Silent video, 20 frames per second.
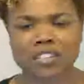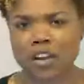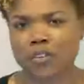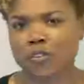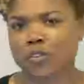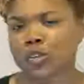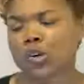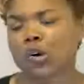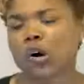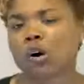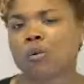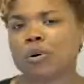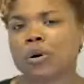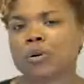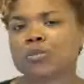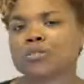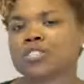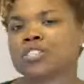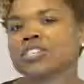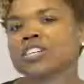Governor
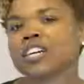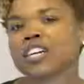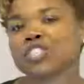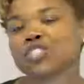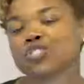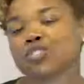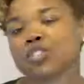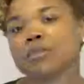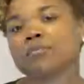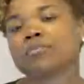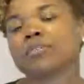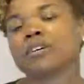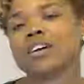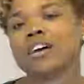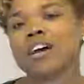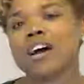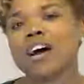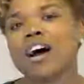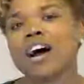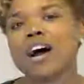Cuomo took a trip
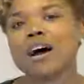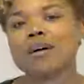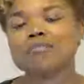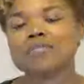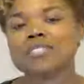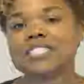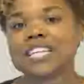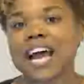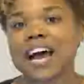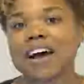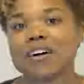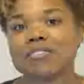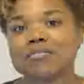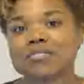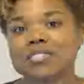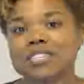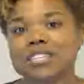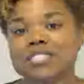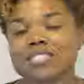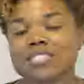
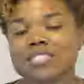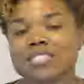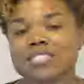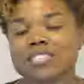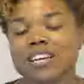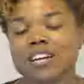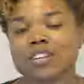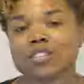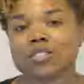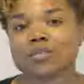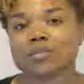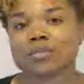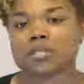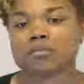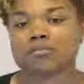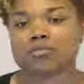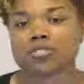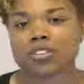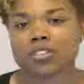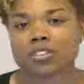down into the tunnels with
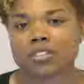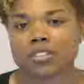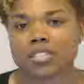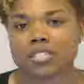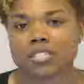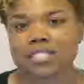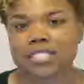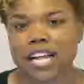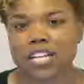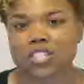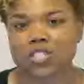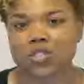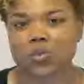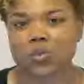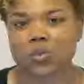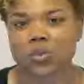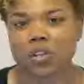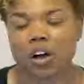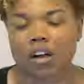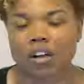some journalists not too
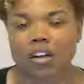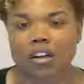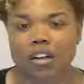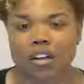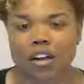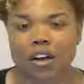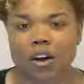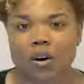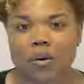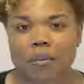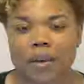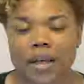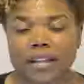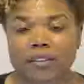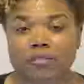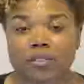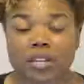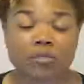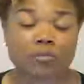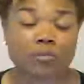long ago.
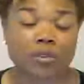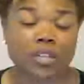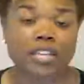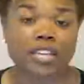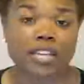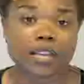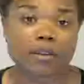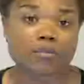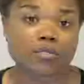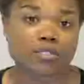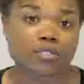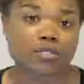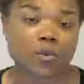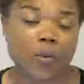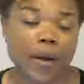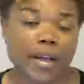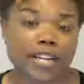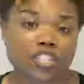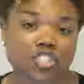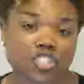And really it was
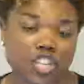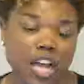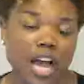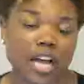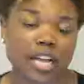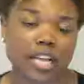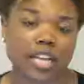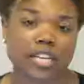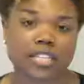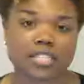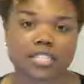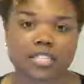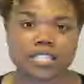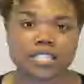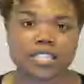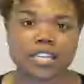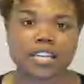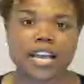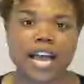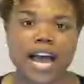quite shocking to
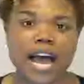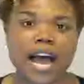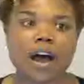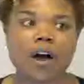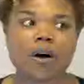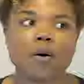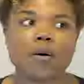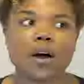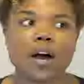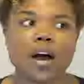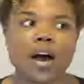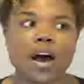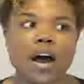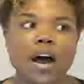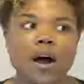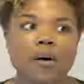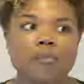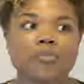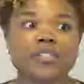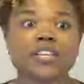see how
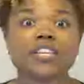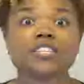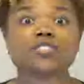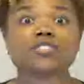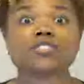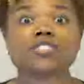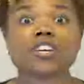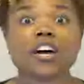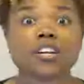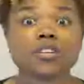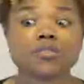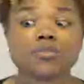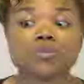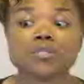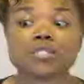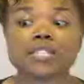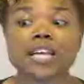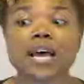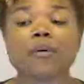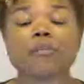these are
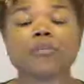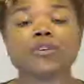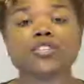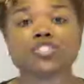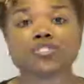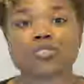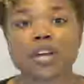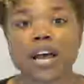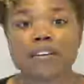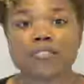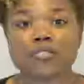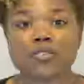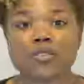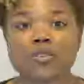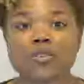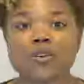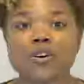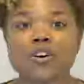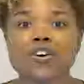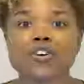tunnels that we
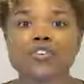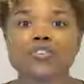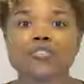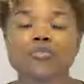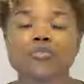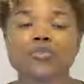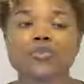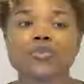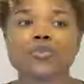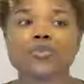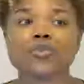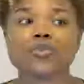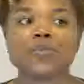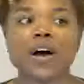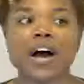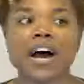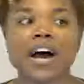travel through,